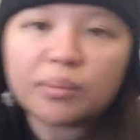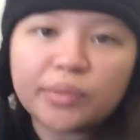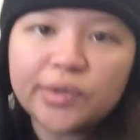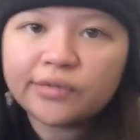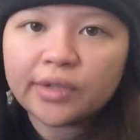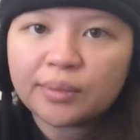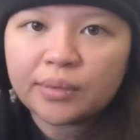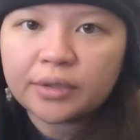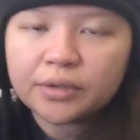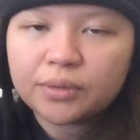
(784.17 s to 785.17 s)
to move that
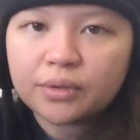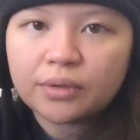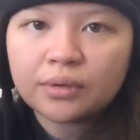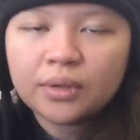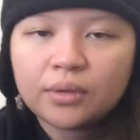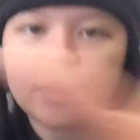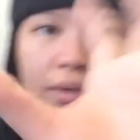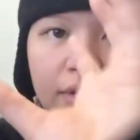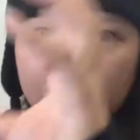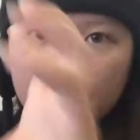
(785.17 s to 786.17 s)
much when
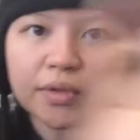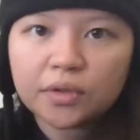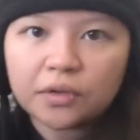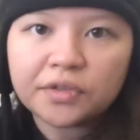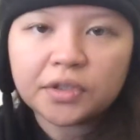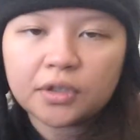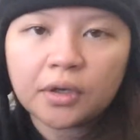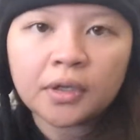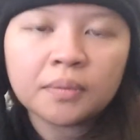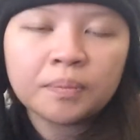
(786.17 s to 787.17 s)
you give yourself a
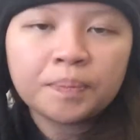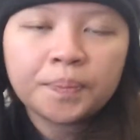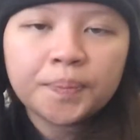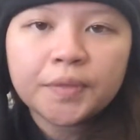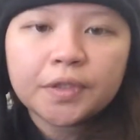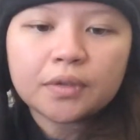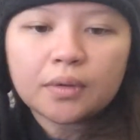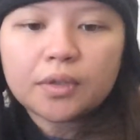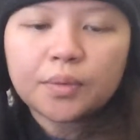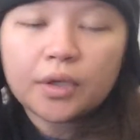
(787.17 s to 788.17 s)
shot. So
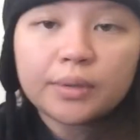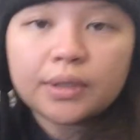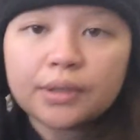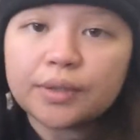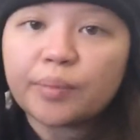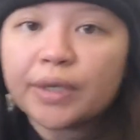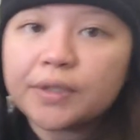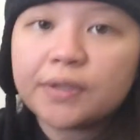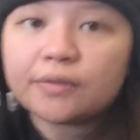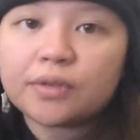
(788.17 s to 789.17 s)
it's probably just
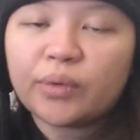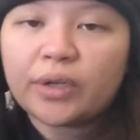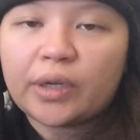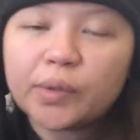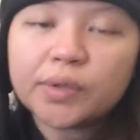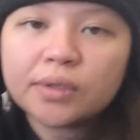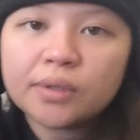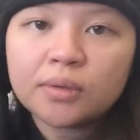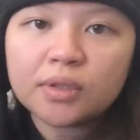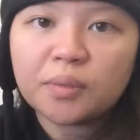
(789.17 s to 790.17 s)
best if someone
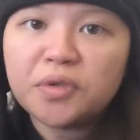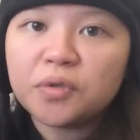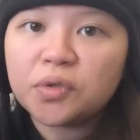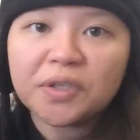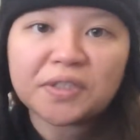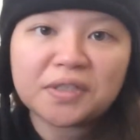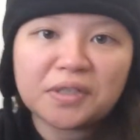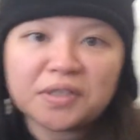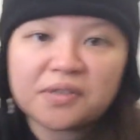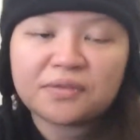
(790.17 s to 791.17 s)
you trust,
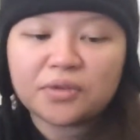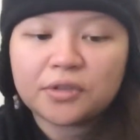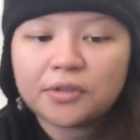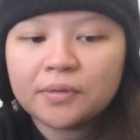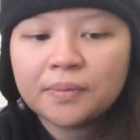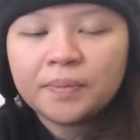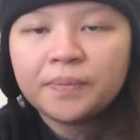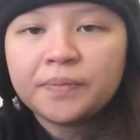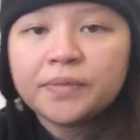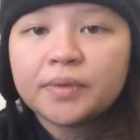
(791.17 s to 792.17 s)
does it for you.
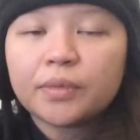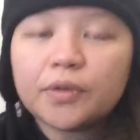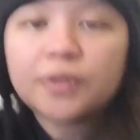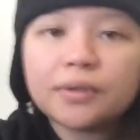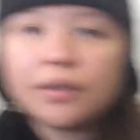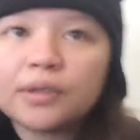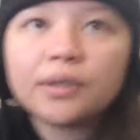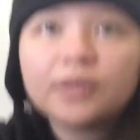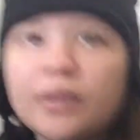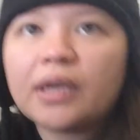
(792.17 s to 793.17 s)
Personally,
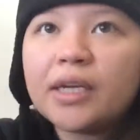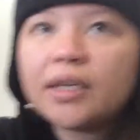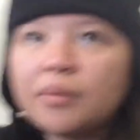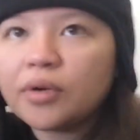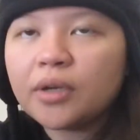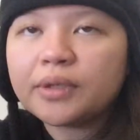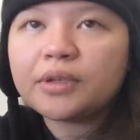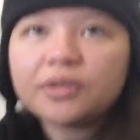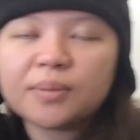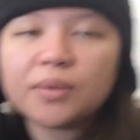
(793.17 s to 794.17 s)
I probably
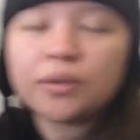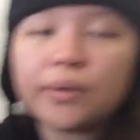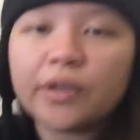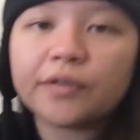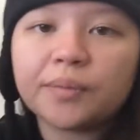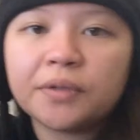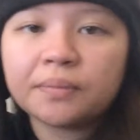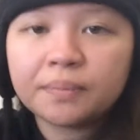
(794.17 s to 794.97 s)
need someone to do that for me.